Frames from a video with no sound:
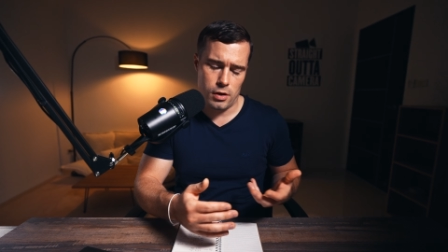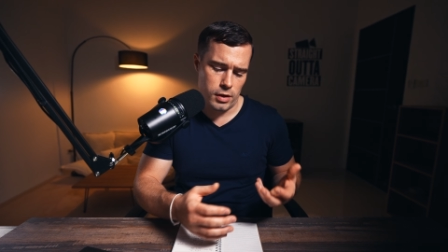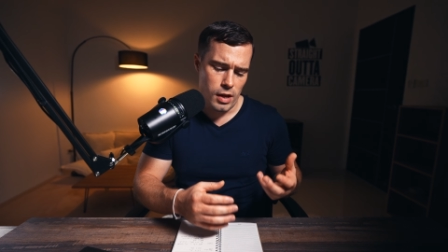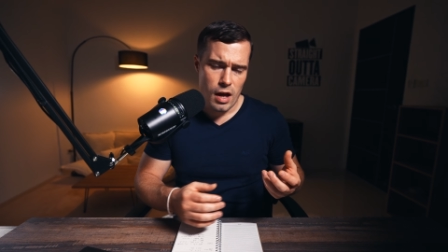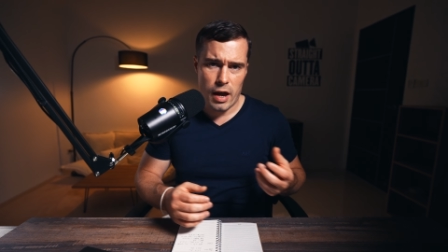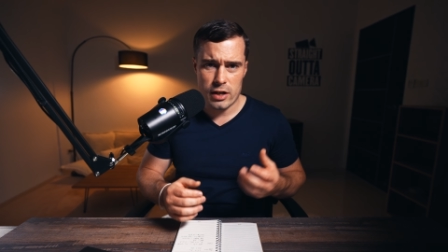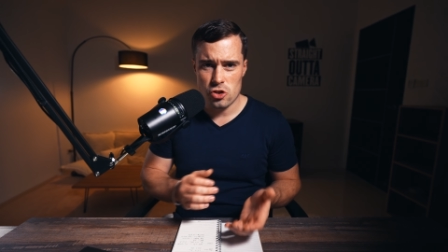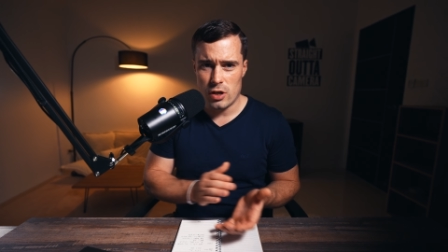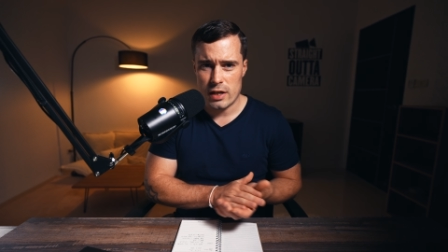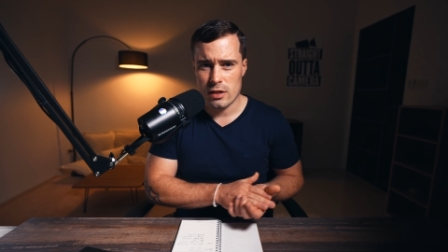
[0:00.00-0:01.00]
And I actually
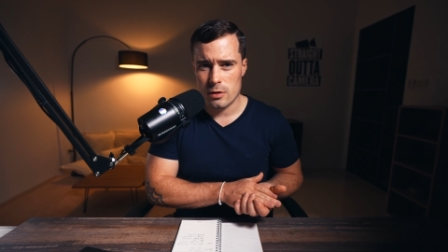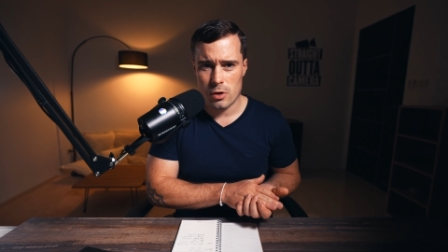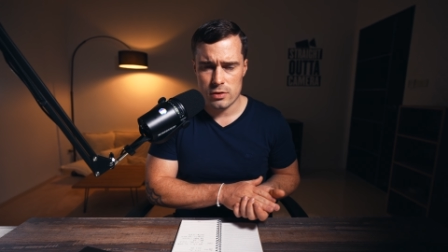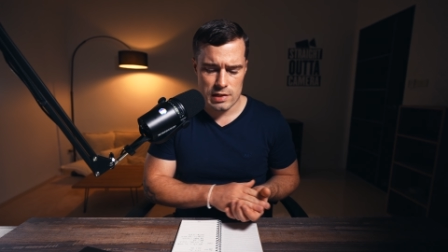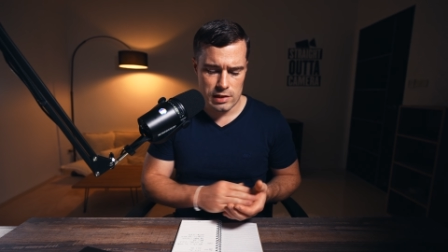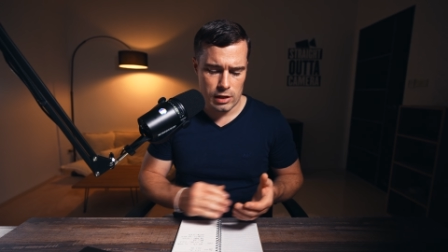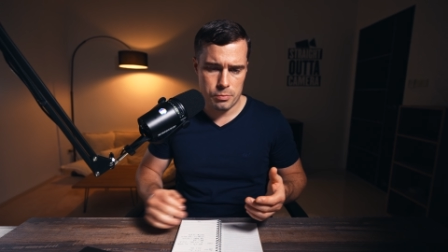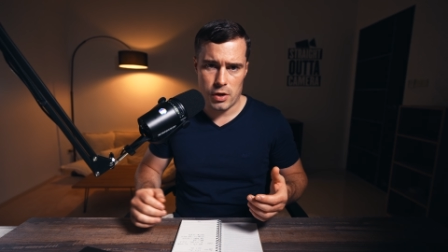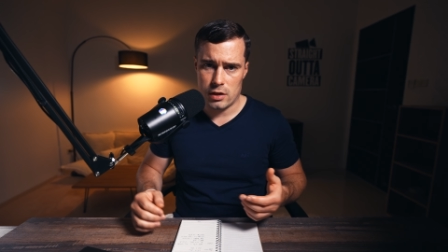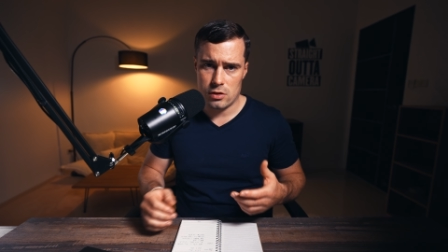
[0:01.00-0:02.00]
like that about this LUT
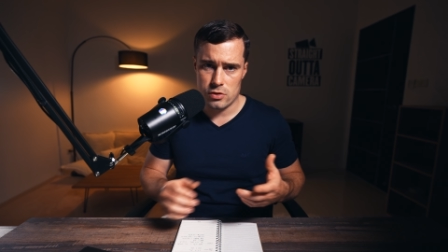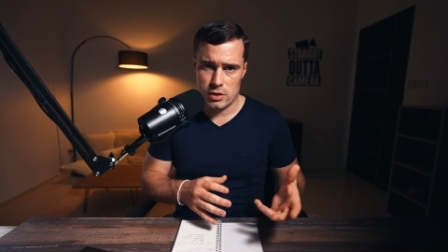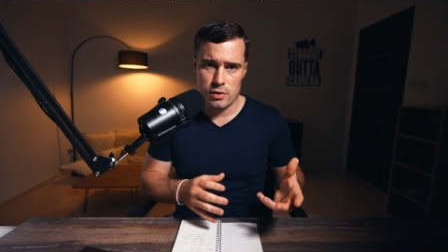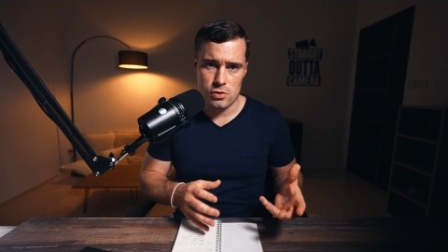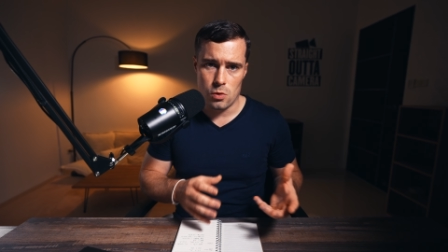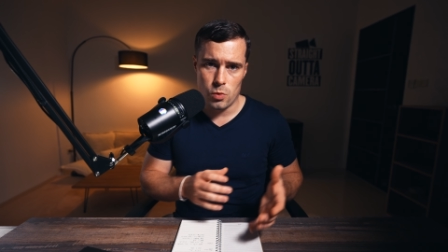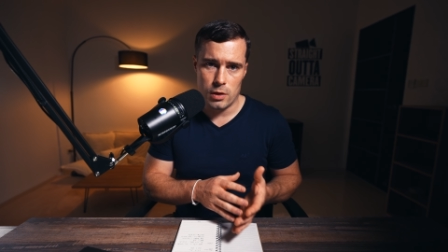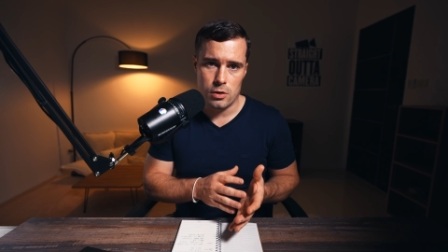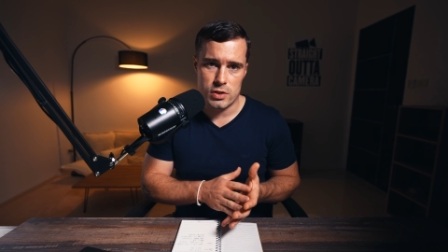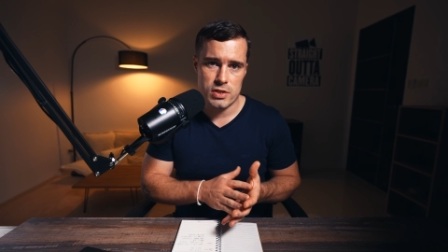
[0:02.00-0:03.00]
pack, because it gives you a really
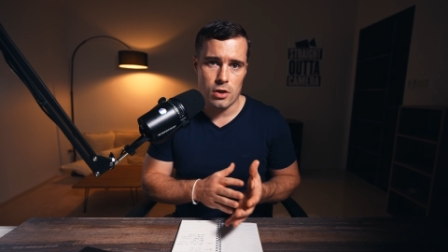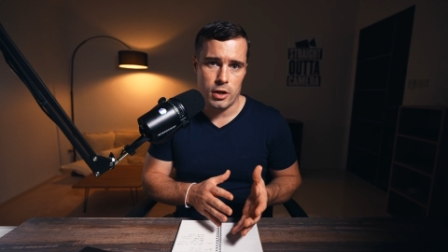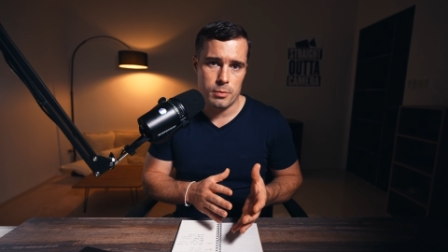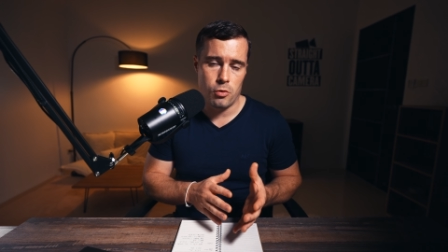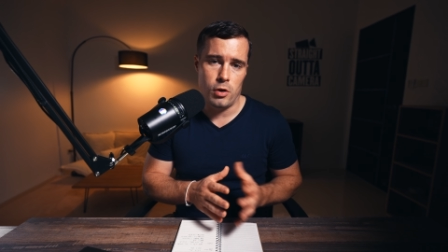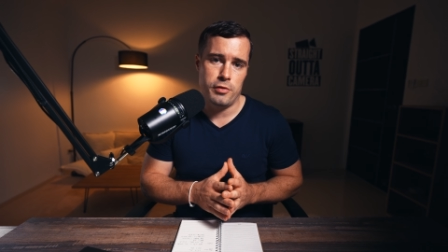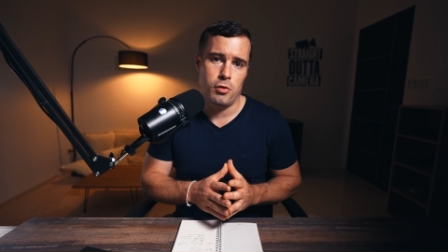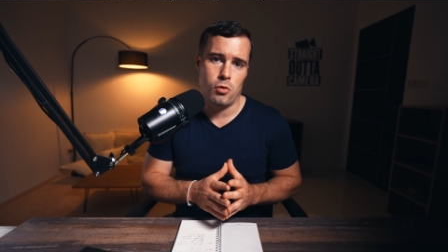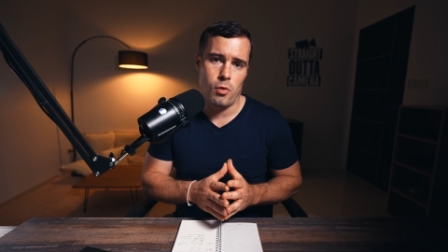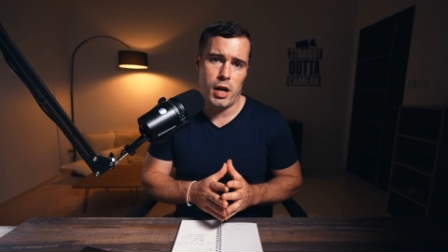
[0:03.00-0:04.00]
good starting point for
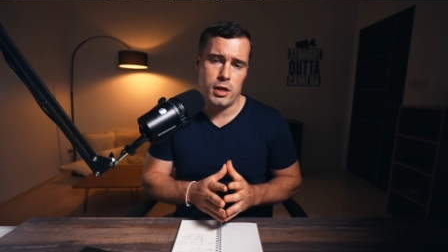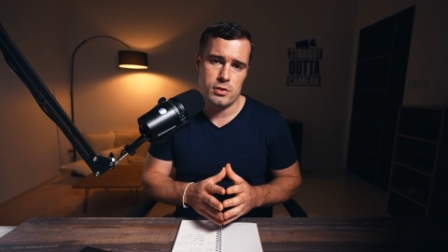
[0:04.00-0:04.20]
grading.